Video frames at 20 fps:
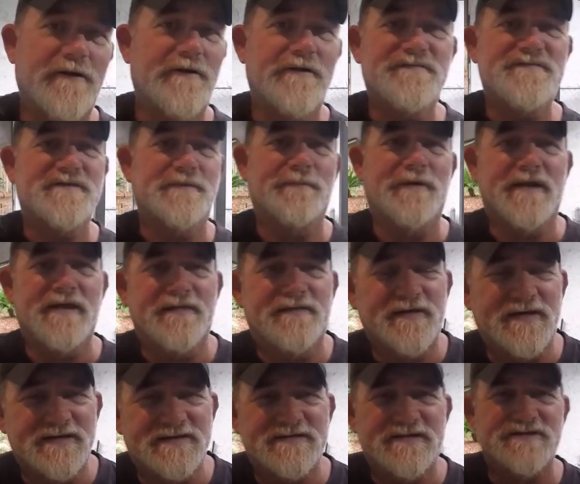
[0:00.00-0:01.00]
it if somebody
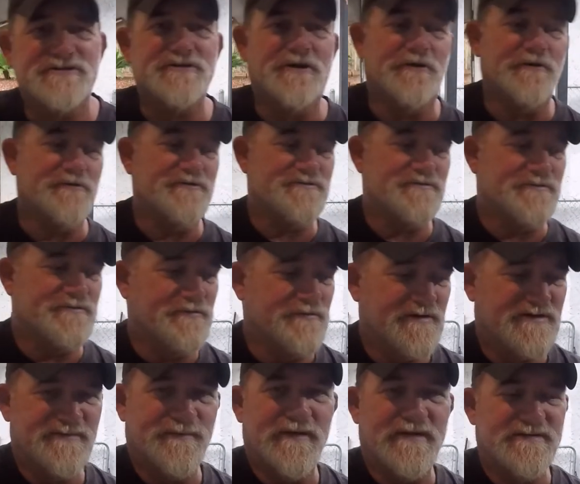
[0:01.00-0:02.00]
thinks that charters are too
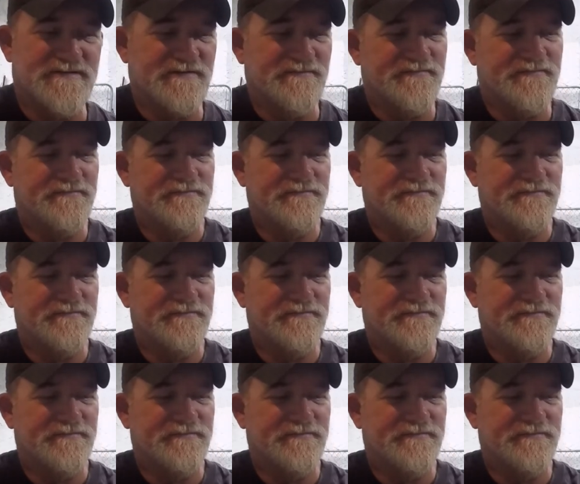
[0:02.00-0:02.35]
expensive.